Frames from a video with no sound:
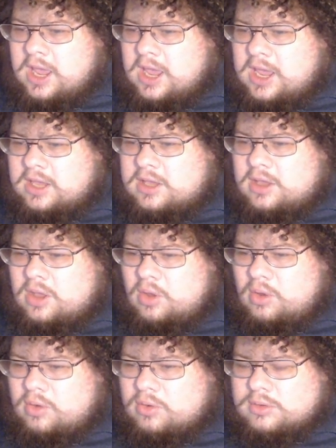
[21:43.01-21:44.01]
Hey,
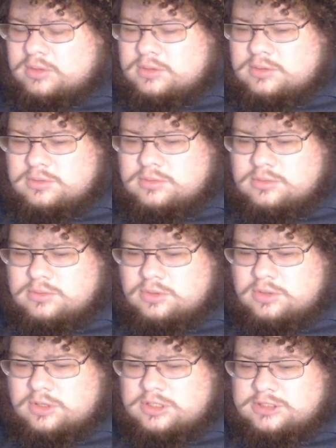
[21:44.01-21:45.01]
Colt,
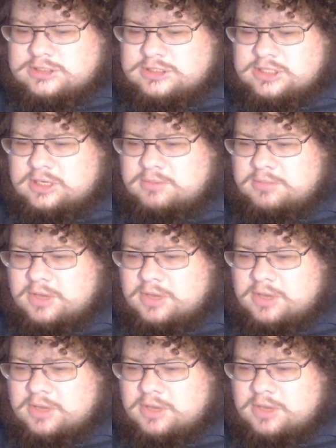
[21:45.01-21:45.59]
good to see you,